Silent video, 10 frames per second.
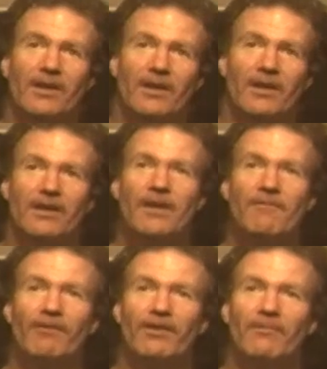And
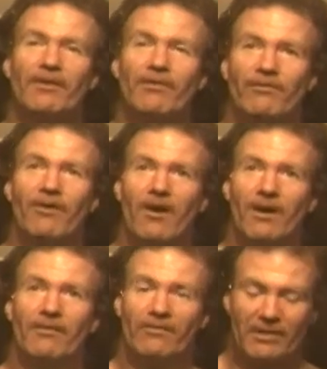even some of the
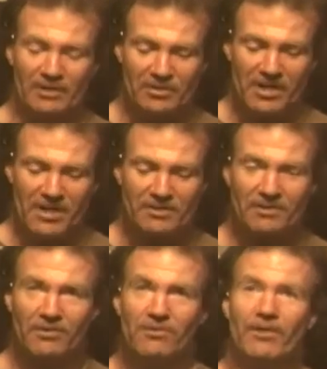songs got
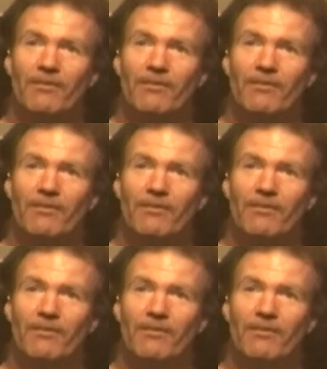changed too.